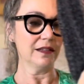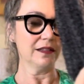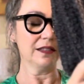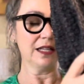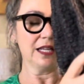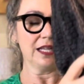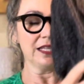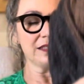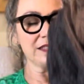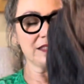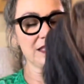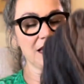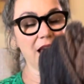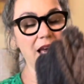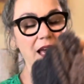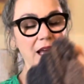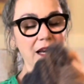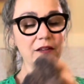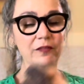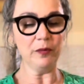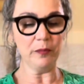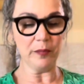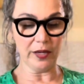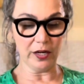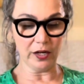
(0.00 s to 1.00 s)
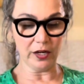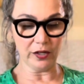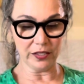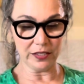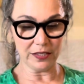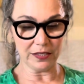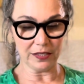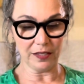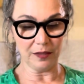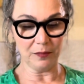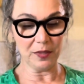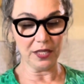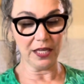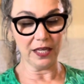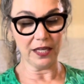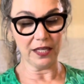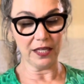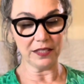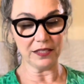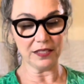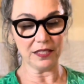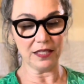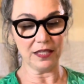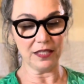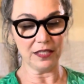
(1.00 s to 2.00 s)
it's kind of embarrassing
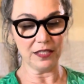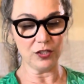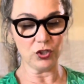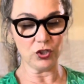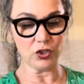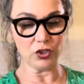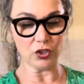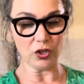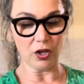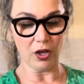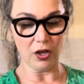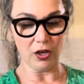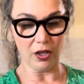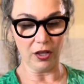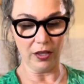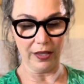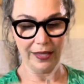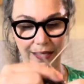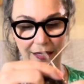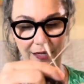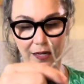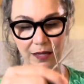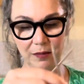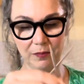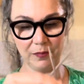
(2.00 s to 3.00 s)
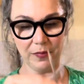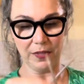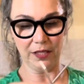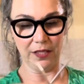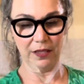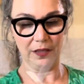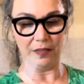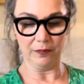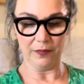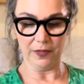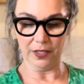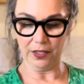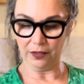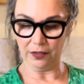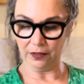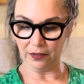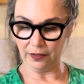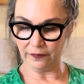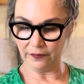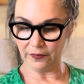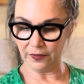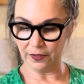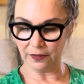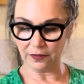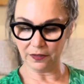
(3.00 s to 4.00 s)
because this shawl, and I'm in the middle of
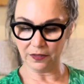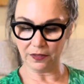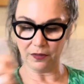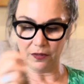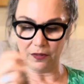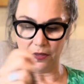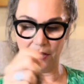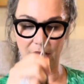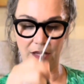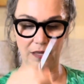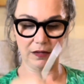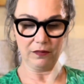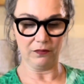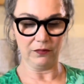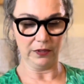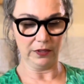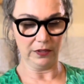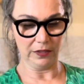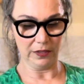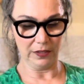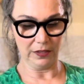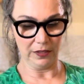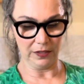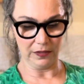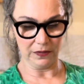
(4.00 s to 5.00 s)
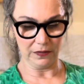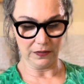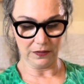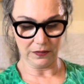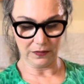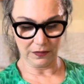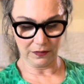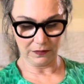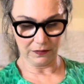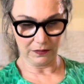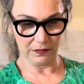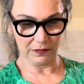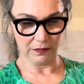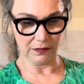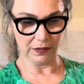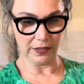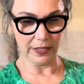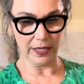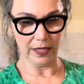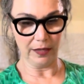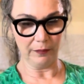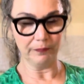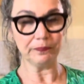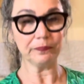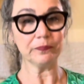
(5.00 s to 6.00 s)
it, so that really is
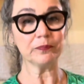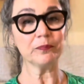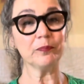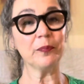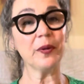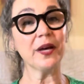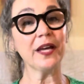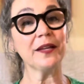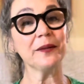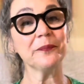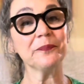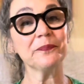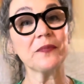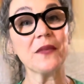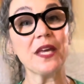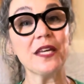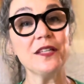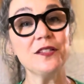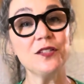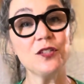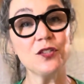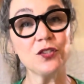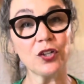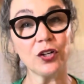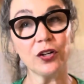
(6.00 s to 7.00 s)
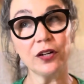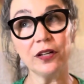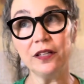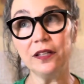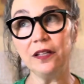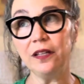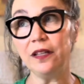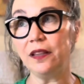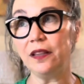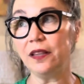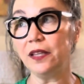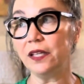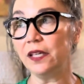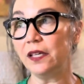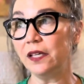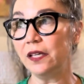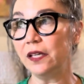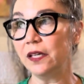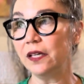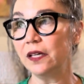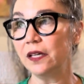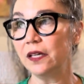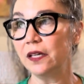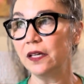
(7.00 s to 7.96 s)
lame. But I started the